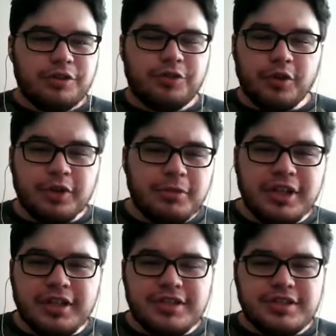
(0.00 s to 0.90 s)
40
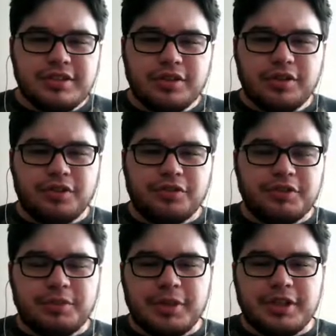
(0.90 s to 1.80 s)
minutes or
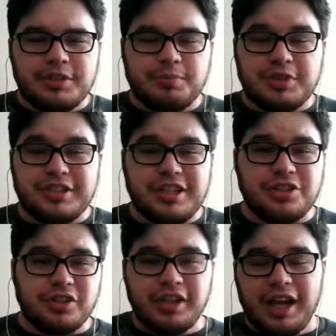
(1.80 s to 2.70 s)
50 minutes,
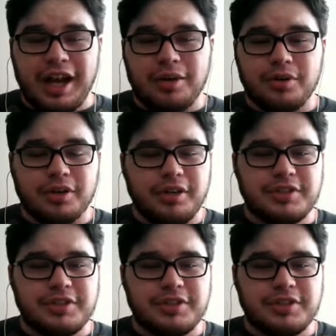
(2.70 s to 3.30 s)
potentially an hour every